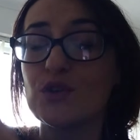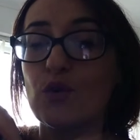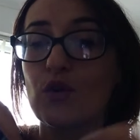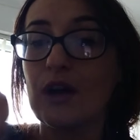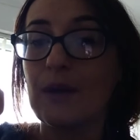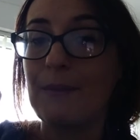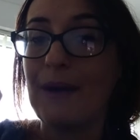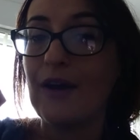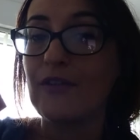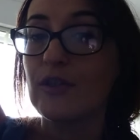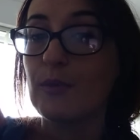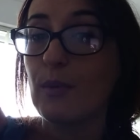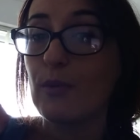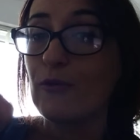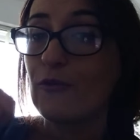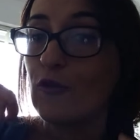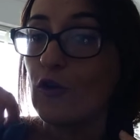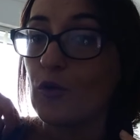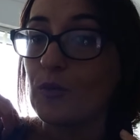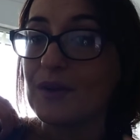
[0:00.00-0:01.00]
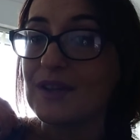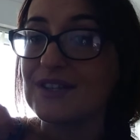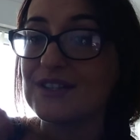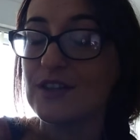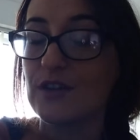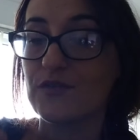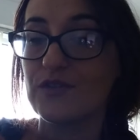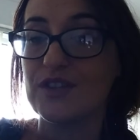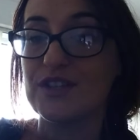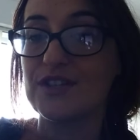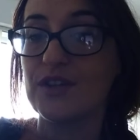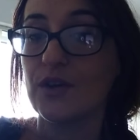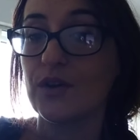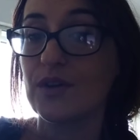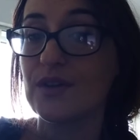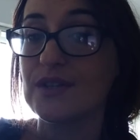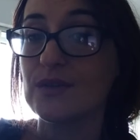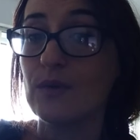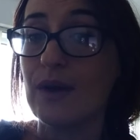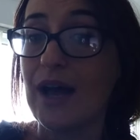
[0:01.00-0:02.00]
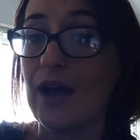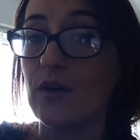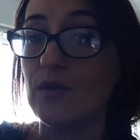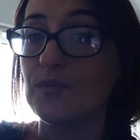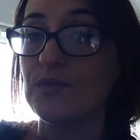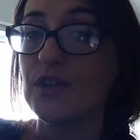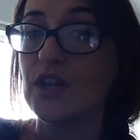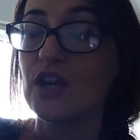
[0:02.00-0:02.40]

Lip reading: talk about the performance of the song as well.